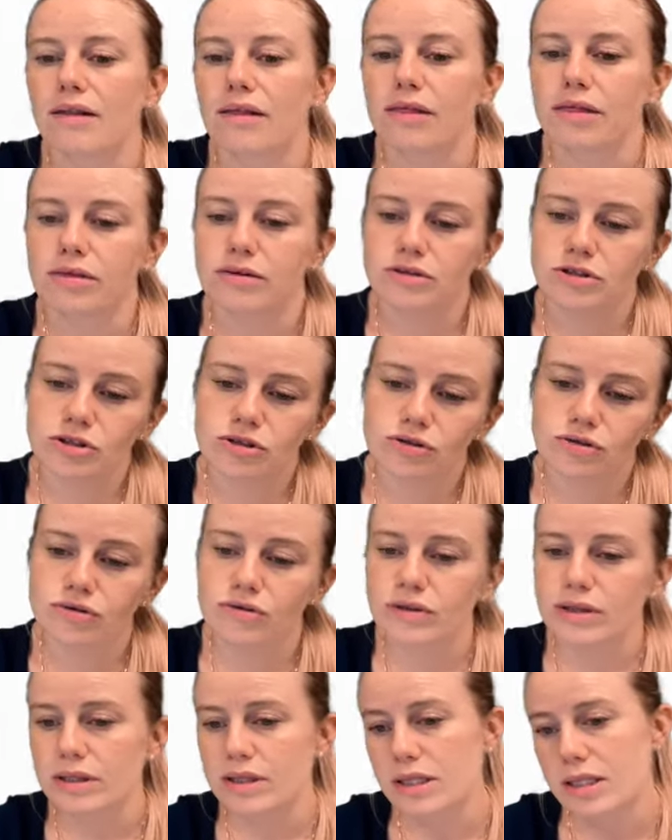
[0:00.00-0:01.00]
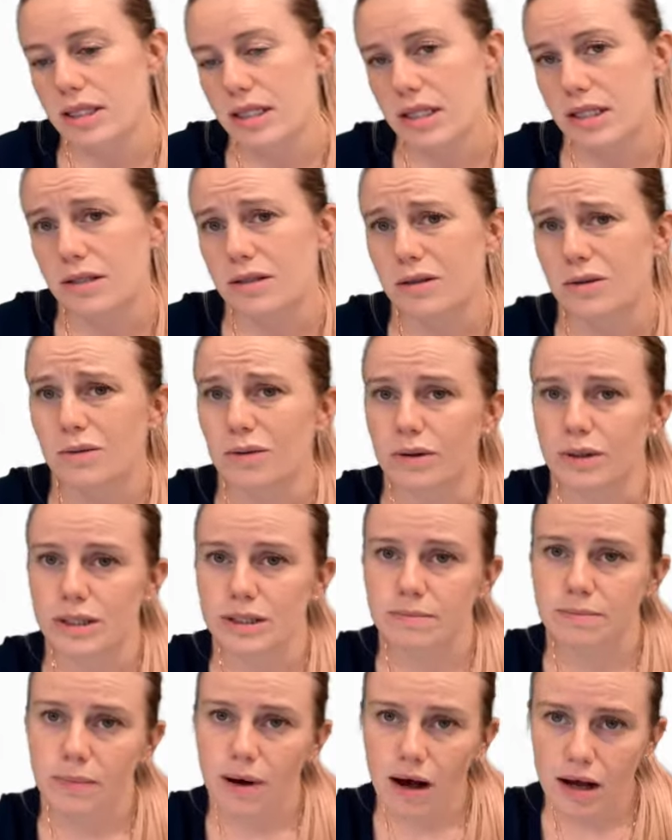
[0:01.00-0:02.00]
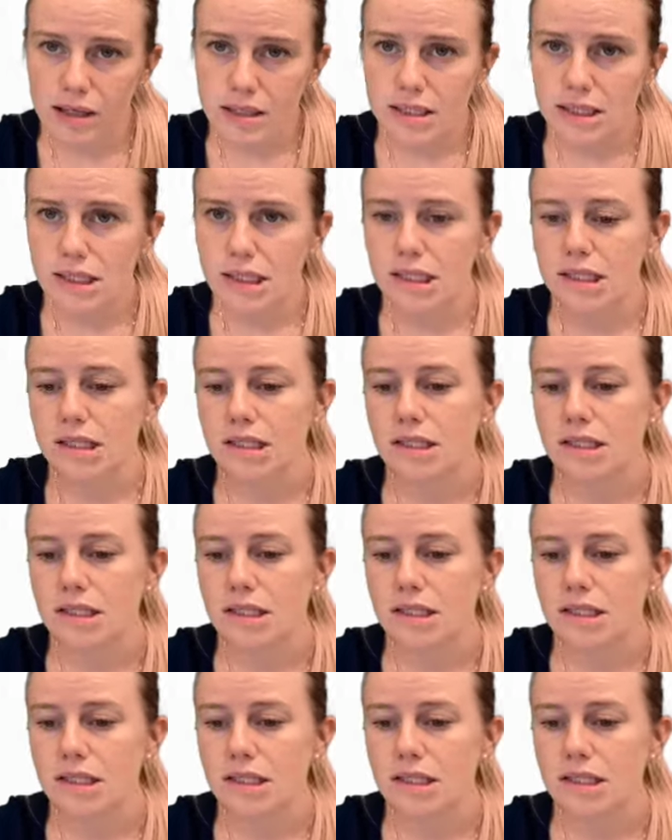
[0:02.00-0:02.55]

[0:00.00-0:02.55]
2 and 6 are corresponding.